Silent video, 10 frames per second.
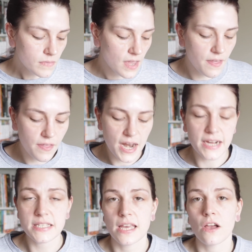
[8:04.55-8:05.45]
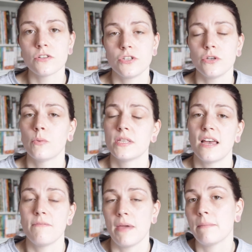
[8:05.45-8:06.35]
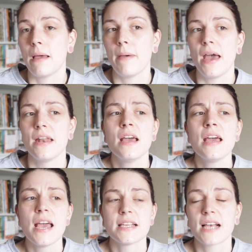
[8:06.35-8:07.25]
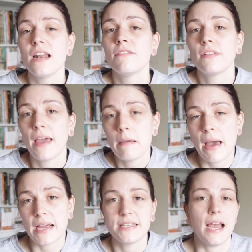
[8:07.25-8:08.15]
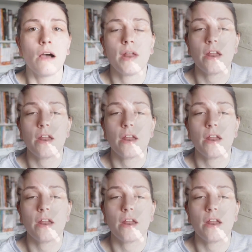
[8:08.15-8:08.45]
And then the next thing I'll do once I've made my bed is kind of lay back down